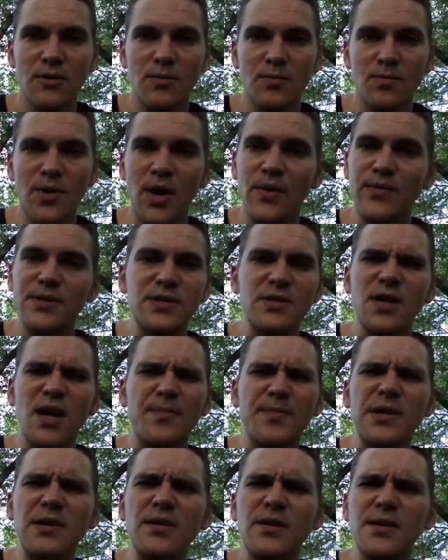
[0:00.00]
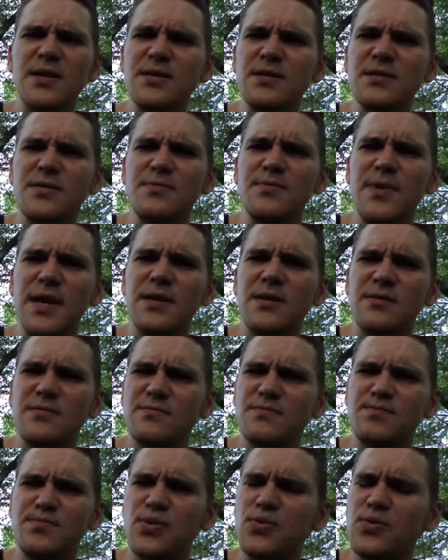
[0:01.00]
But we should not be looking to make
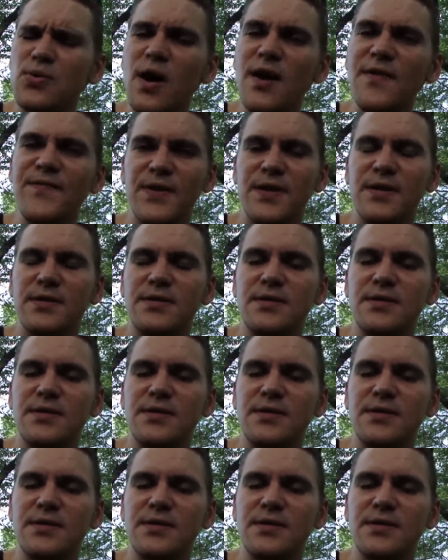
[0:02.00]
profit